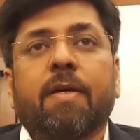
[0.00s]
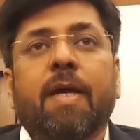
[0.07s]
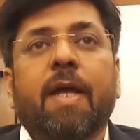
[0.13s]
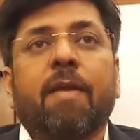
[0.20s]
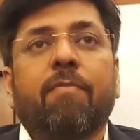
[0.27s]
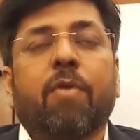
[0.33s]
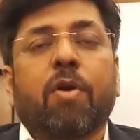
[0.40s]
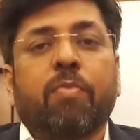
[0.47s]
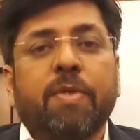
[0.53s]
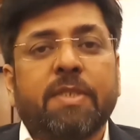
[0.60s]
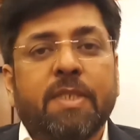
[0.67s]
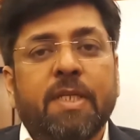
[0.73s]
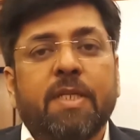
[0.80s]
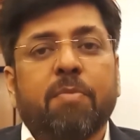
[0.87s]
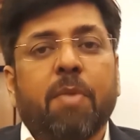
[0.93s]
And what we
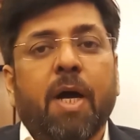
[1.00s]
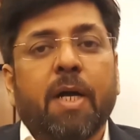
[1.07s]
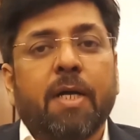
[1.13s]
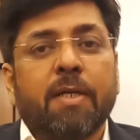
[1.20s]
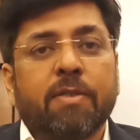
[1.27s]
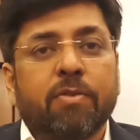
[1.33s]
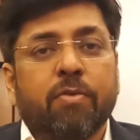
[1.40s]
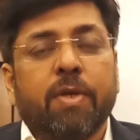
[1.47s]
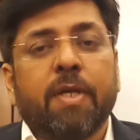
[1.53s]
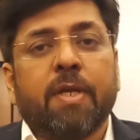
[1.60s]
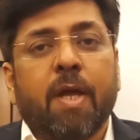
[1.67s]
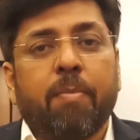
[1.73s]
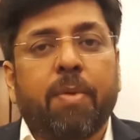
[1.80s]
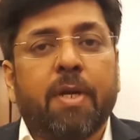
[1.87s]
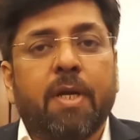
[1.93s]
see, the market is growing
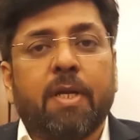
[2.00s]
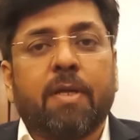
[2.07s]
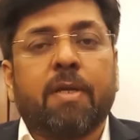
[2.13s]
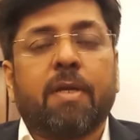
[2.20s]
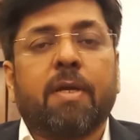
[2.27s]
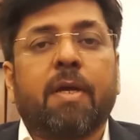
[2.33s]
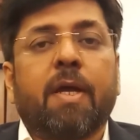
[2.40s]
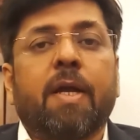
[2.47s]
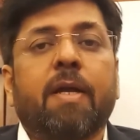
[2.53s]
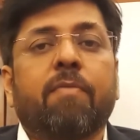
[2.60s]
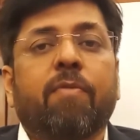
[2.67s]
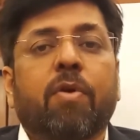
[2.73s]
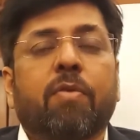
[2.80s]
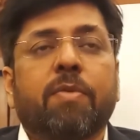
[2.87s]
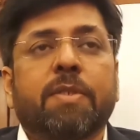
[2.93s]
rapidly, and
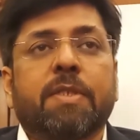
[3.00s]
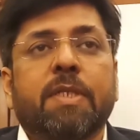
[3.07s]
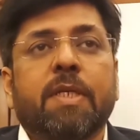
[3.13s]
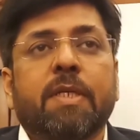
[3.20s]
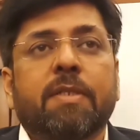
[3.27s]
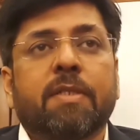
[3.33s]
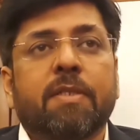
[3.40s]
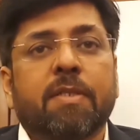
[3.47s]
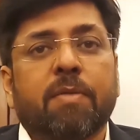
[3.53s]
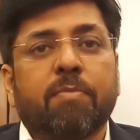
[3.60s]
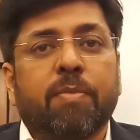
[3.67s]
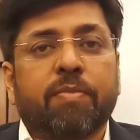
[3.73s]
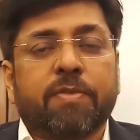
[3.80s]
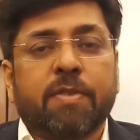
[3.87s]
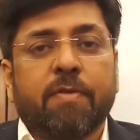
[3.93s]
what we see is in
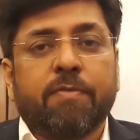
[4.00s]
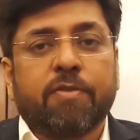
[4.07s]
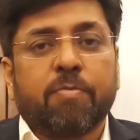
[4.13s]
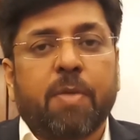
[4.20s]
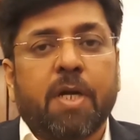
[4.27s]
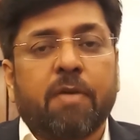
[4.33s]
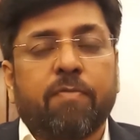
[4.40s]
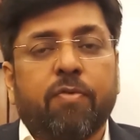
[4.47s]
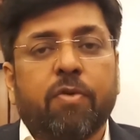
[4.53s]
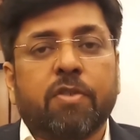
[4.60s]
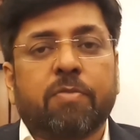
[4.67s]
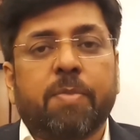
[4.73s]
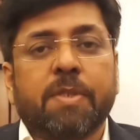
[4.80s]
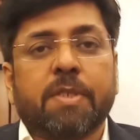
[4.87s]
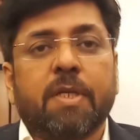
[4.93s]
terms of
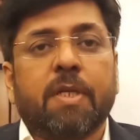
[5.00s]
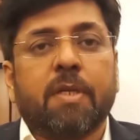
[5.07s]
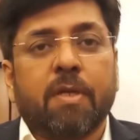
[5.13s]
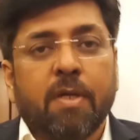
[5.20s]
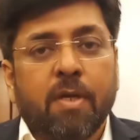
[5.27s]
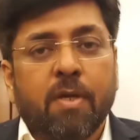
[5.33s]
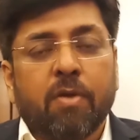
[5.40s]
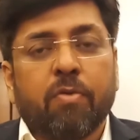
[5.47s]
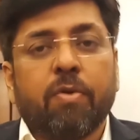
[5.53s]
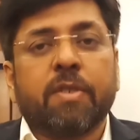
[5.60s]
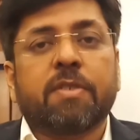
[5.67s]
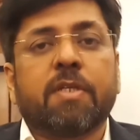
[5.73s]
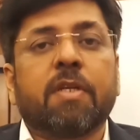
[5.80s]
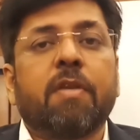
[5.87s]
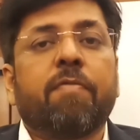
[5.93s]
smartphones especially
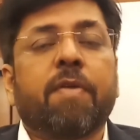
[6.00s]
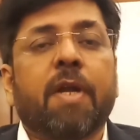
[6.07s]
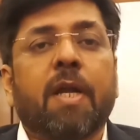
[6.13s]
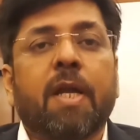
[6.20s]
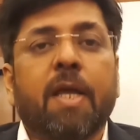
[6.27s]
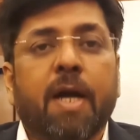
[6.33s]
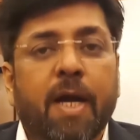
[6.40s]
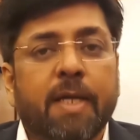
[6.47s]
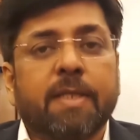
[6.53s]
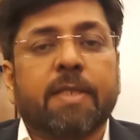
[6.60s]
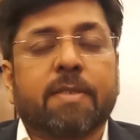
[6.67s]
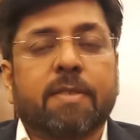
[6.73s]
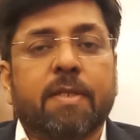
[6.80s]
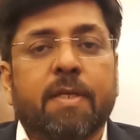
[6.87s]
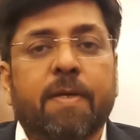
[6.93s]
growing significantly high
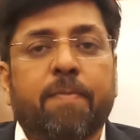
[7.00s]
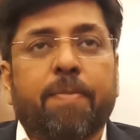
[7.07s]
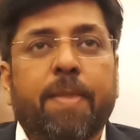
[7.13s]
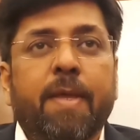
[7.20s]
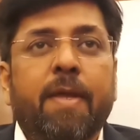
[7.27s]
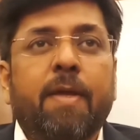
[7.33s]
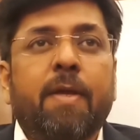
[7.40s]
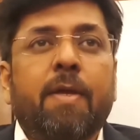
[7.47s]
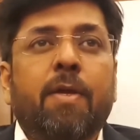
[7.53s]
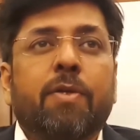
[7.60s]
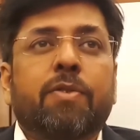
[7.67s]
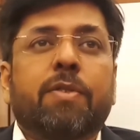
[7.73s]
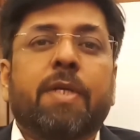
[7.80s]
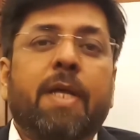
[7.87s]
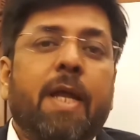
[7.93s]
this year.
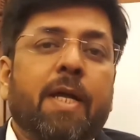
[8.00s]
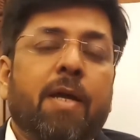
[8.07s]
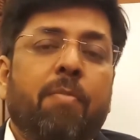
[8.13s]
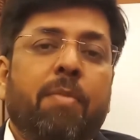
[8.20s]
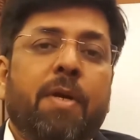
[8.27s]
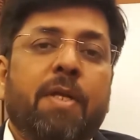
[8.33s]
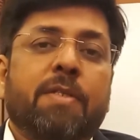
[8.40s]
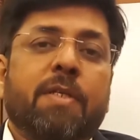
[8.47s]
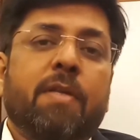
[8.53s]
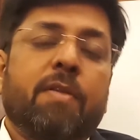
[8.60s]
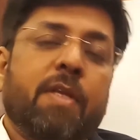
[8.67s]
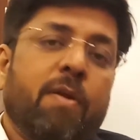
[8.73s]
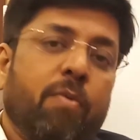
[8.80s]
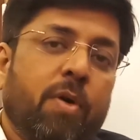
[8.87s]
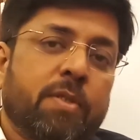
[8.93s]
So there are
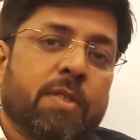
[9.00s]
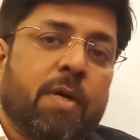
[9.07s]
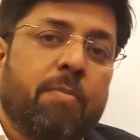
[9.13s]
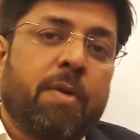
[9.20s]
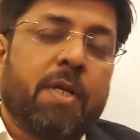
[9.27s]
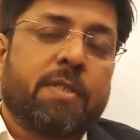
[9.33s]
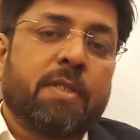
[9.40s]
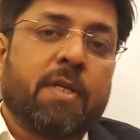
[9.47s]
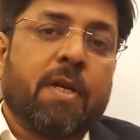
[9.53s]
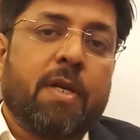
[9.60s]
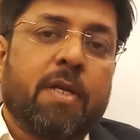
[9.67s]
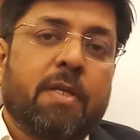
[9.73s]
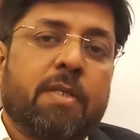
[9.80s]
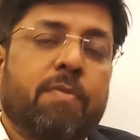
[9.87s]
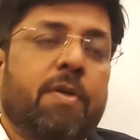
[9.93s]
competition, there was competition
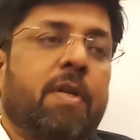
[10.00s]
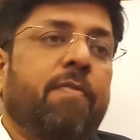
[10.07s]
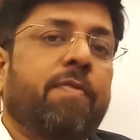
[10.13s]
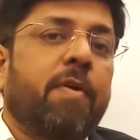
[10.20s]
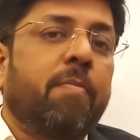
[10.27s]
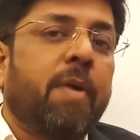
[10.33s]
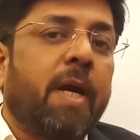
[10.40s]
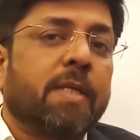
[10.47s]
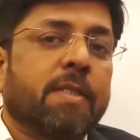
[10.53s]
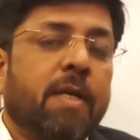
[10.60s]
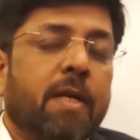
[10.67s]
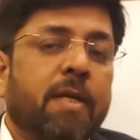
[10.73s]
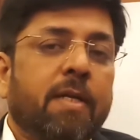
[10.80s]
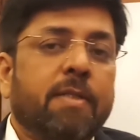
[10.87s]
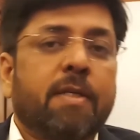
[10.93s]
earlier, there were different brands
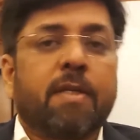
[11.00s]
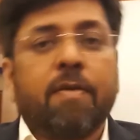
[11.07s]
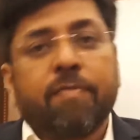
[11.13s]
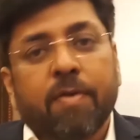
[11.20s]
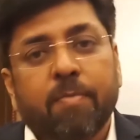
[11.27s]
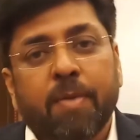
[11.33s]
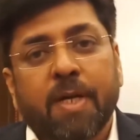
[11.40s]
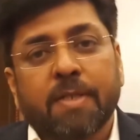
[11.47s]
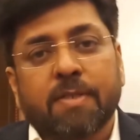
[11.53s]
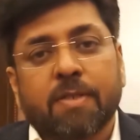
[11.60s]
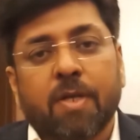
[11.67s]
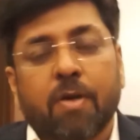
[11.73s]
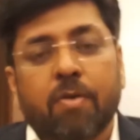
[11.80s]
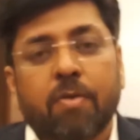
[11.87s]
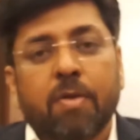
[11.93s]
earlier, there are different brands
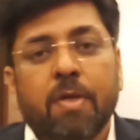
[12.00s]
now.